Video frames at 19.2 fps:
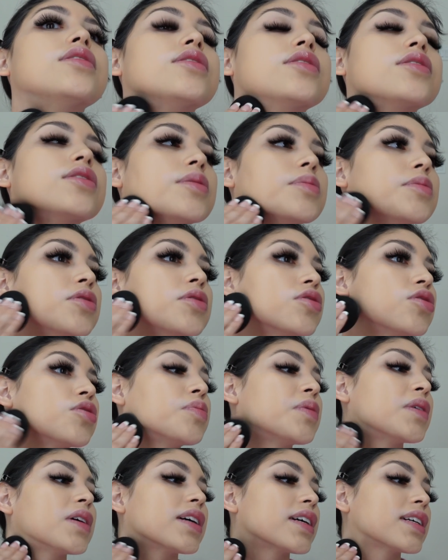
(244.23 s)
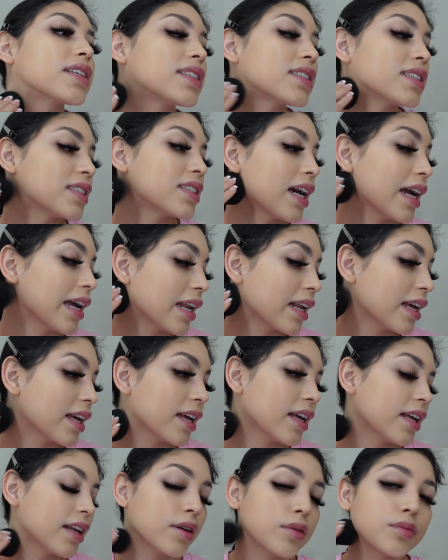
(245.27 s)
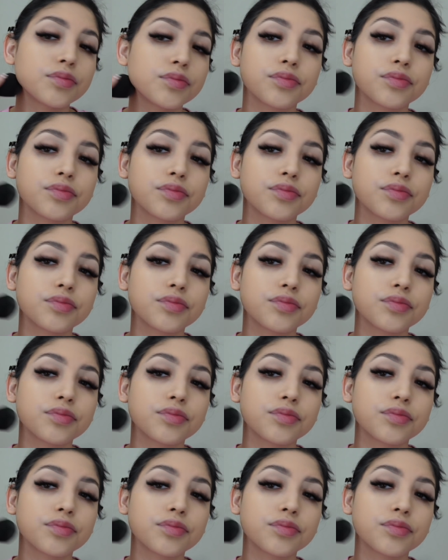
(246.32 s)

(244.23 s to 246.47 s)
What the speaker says: so I'm super excited.